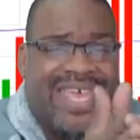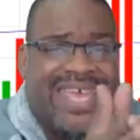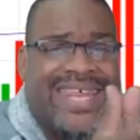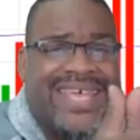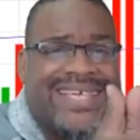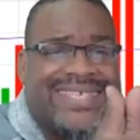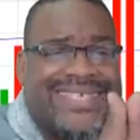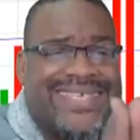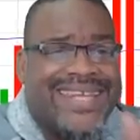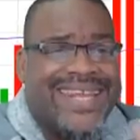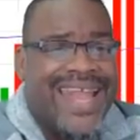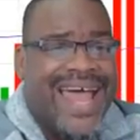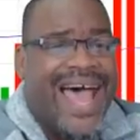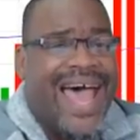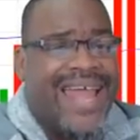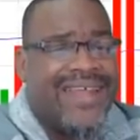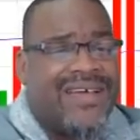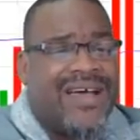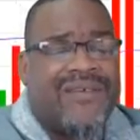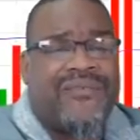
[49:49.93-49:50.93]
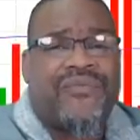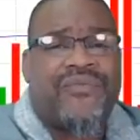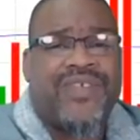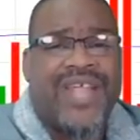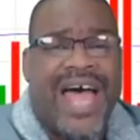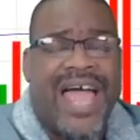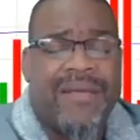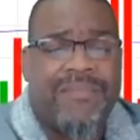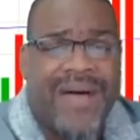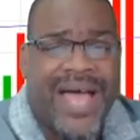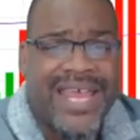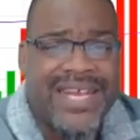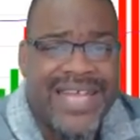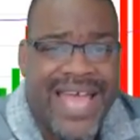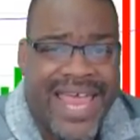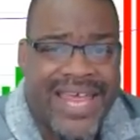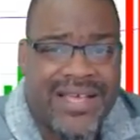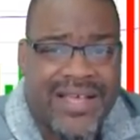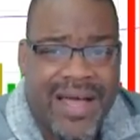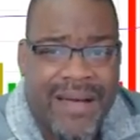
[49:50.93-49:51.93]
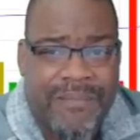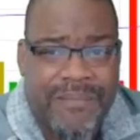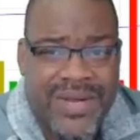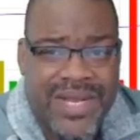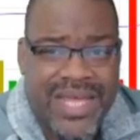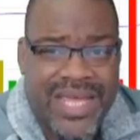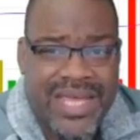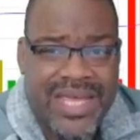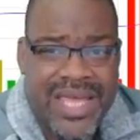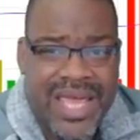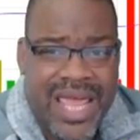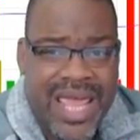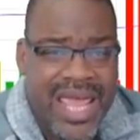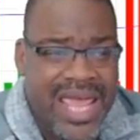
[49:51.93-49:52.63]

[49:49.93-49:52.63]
It is not a fly-by-night company.